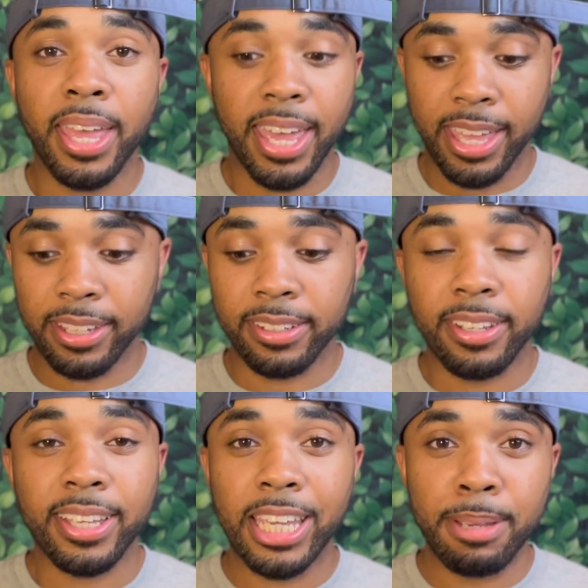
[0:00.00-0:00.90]
and
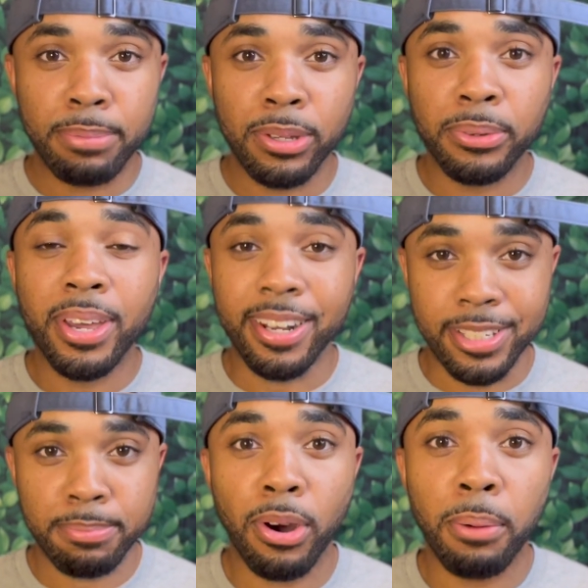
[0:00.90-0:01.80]
keep you in a
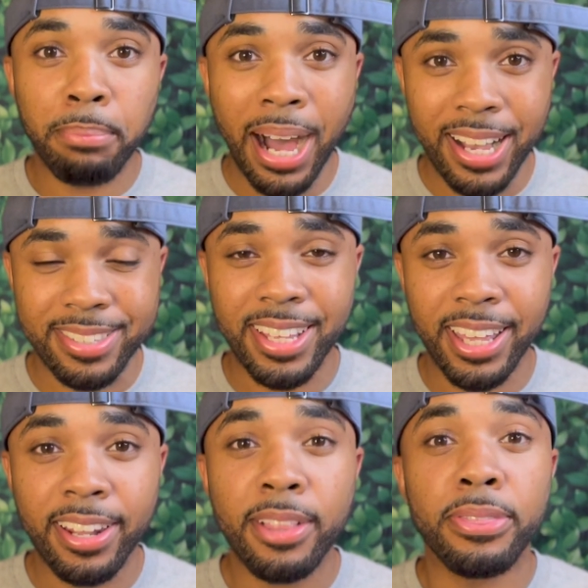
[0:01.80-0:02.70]
small box
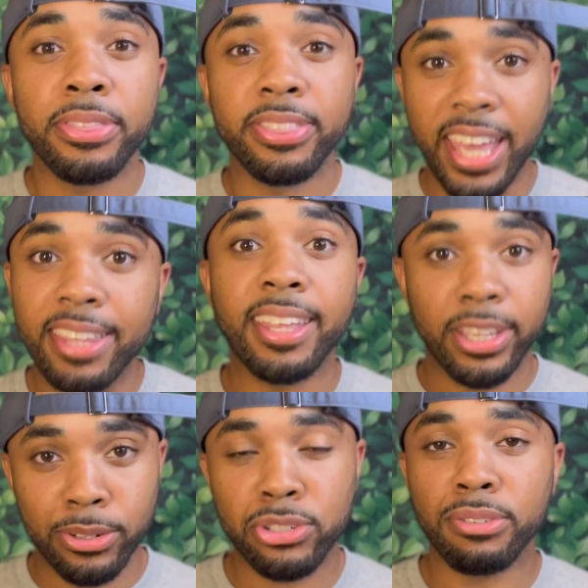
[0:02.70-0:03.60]
that they
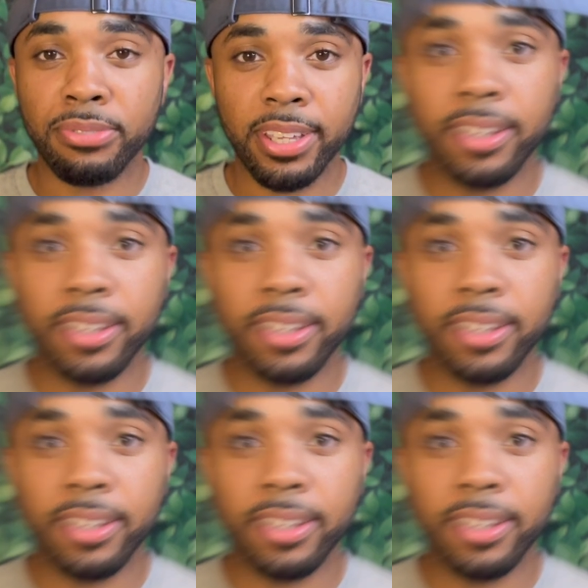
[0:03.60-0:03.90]
think you should fit